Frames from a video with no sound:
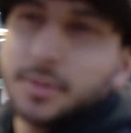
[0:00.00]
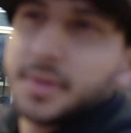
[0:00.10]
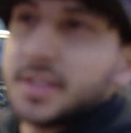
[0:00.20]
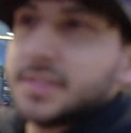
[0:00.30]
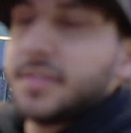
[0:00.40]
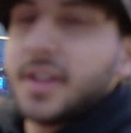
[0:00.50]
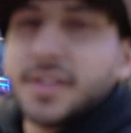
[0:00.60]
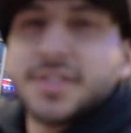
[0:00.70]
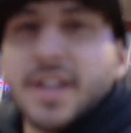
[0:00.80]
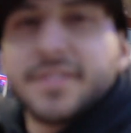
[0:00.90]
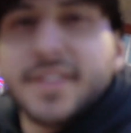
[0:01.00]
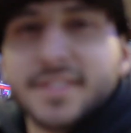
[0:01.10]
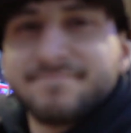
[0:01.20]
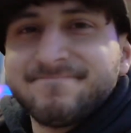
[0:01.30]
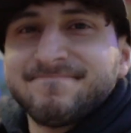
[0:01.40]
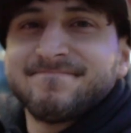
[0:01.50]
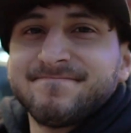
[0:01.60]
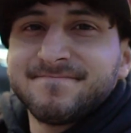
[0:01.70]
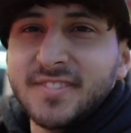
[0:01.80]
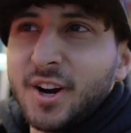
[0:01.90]
because of all the traffic,
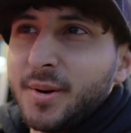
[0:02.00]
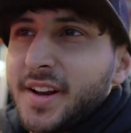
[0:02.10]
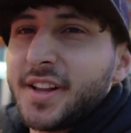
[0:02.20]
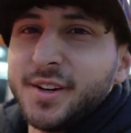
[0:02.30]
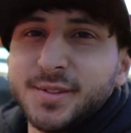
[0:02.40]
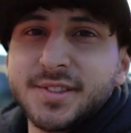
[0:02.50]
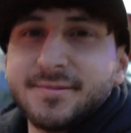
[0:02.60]
they're already closed.